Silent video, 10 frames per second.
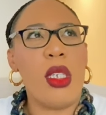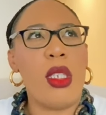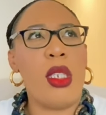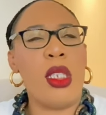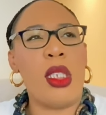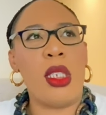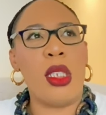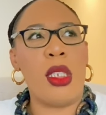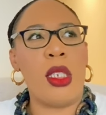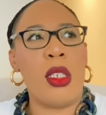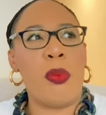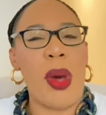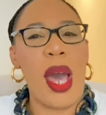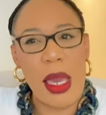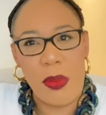the
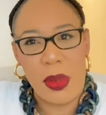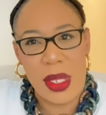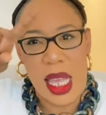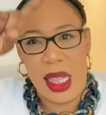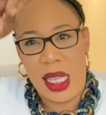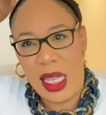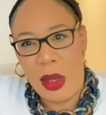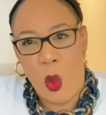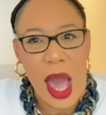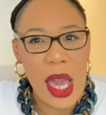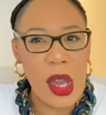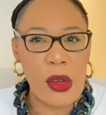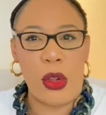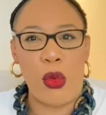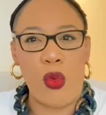pipes and the
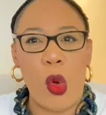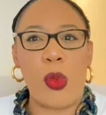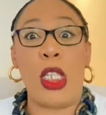wires and the ropes,